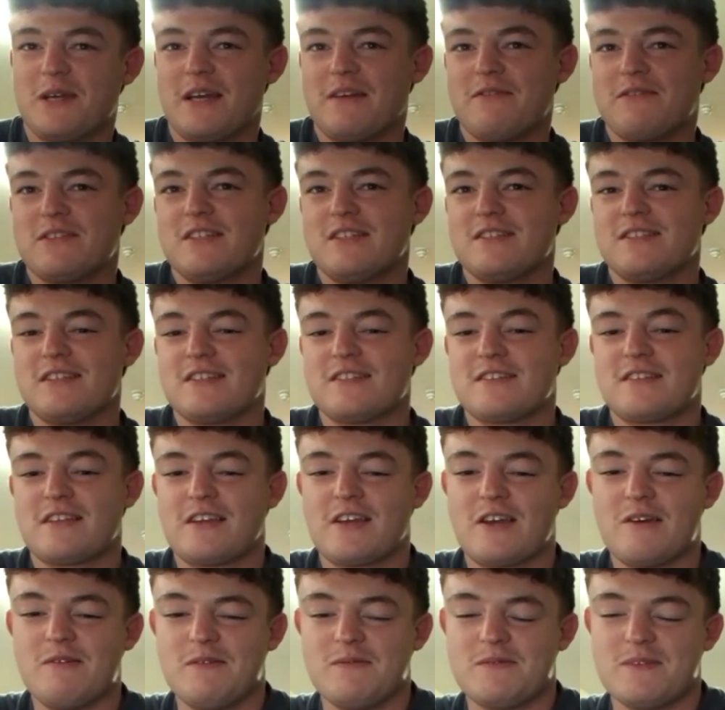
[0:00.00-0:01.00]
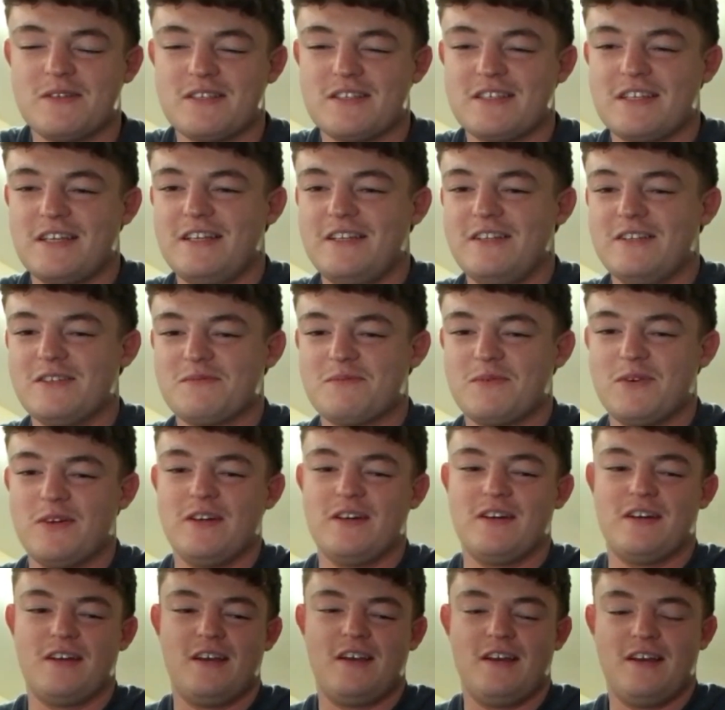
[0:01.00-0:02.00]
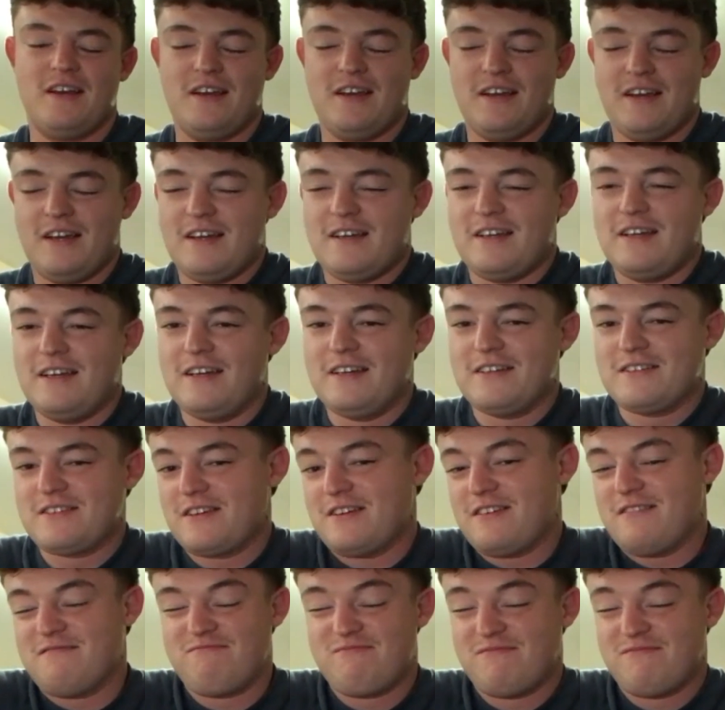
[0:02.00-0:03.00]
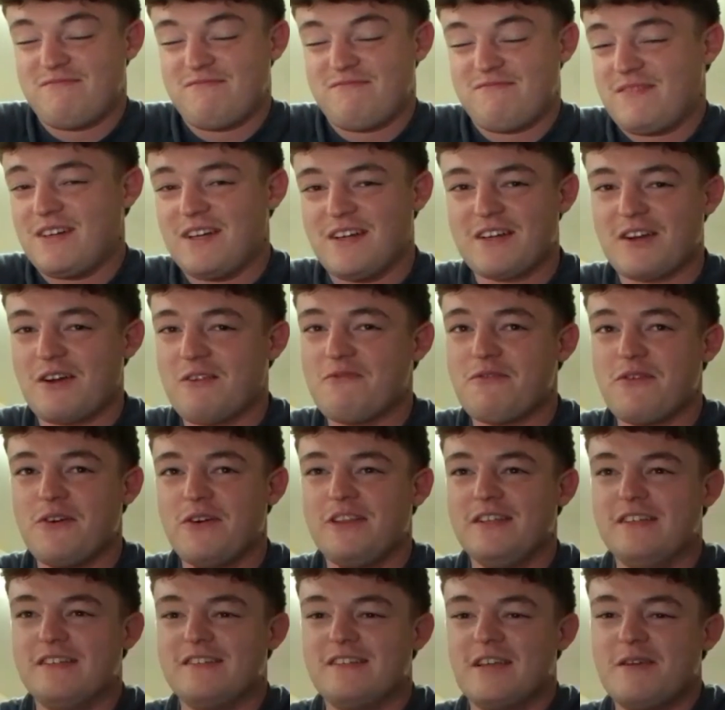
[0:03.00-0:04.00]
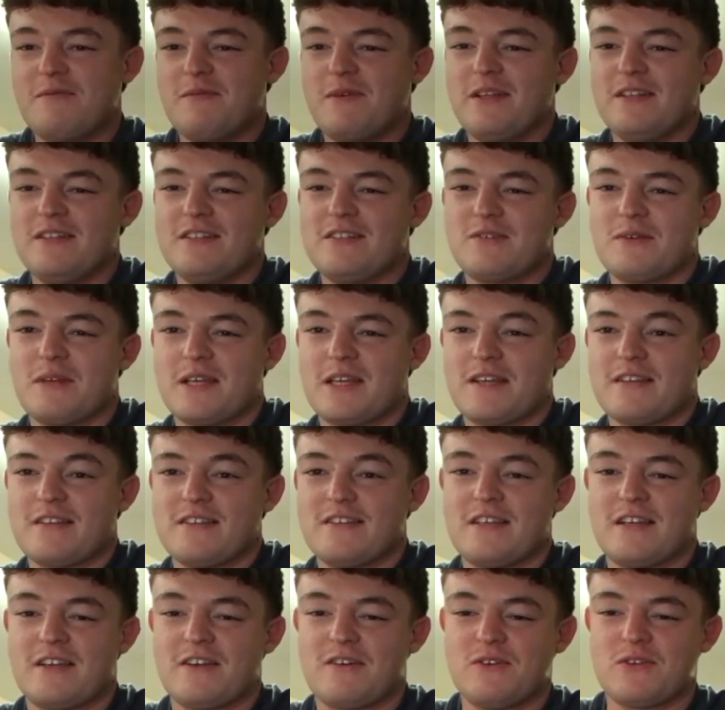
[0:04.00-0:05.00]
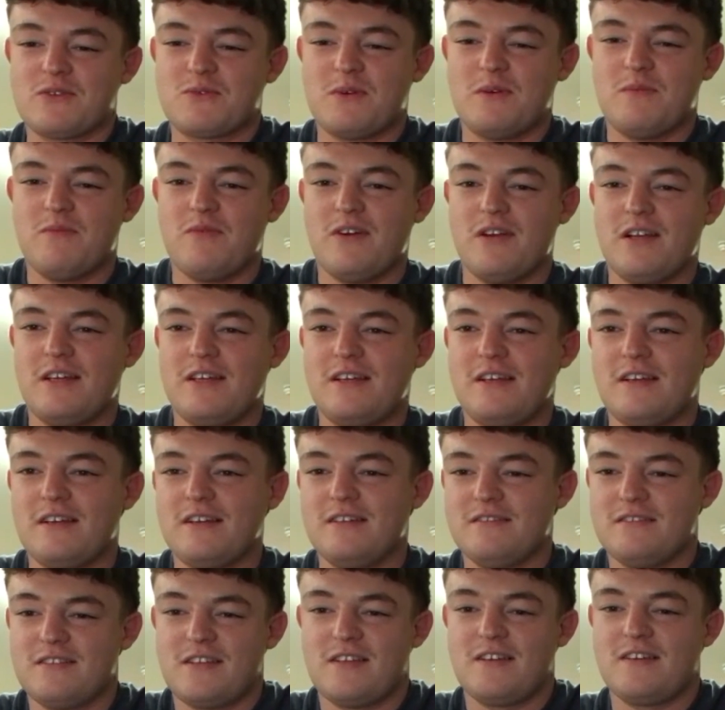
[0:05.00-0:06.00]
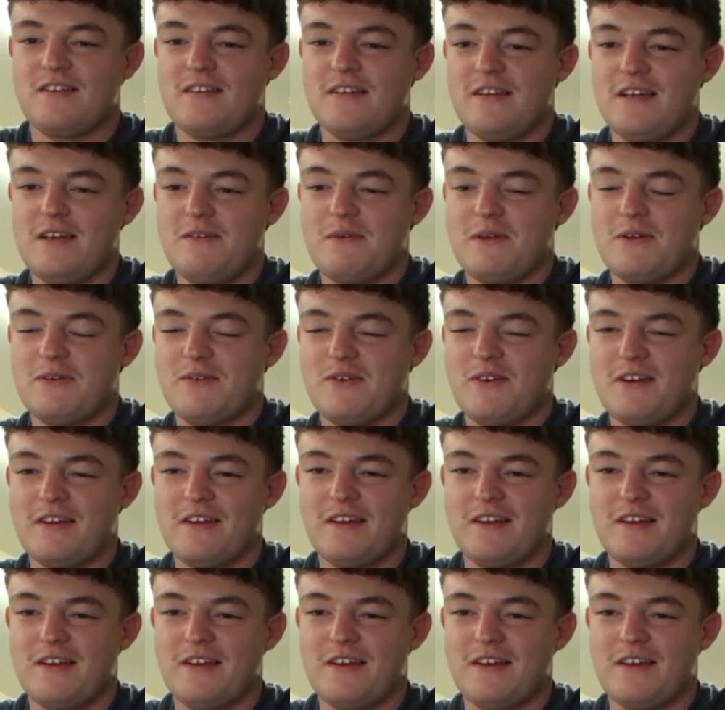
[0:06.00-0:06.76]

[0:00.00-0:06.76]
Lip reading: ever since I come up to the seniors. But yeah, so I got thrown in the deep end, sink or swim, really, and yeah, it went all right.